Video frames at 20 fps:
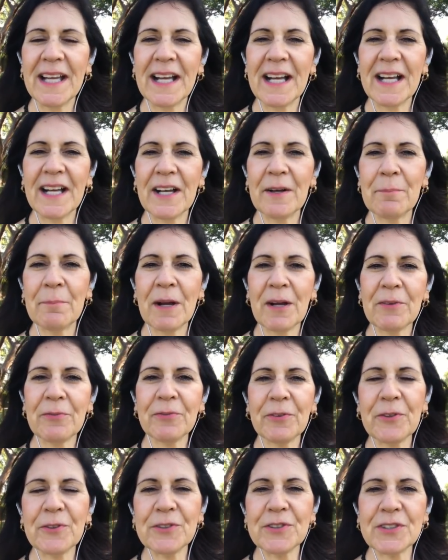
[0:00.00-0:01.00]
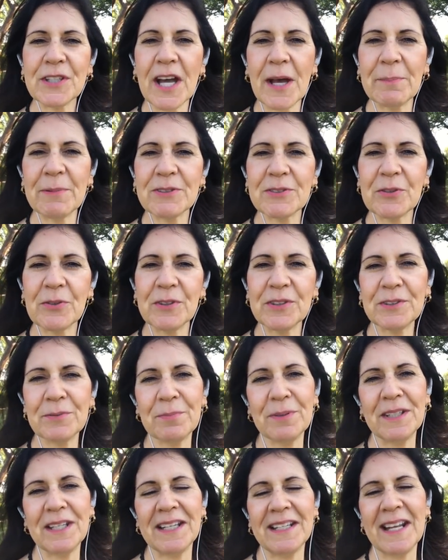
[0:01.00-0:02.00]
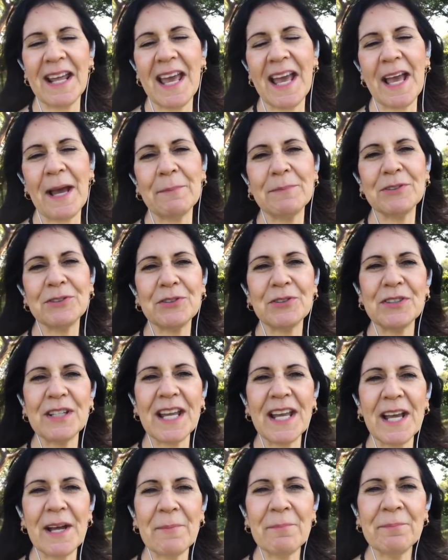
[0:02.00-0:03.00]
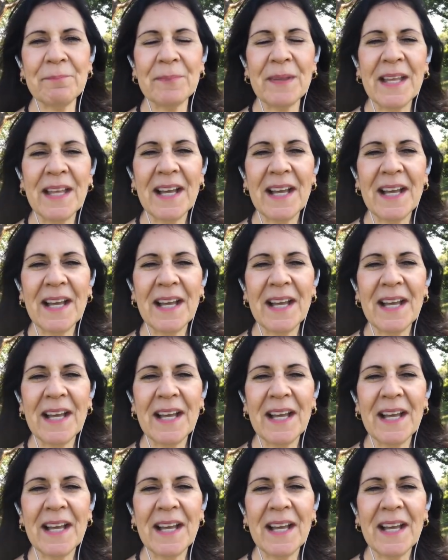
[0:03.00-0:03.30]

Uh, my first stop is going to be in Amsterdam.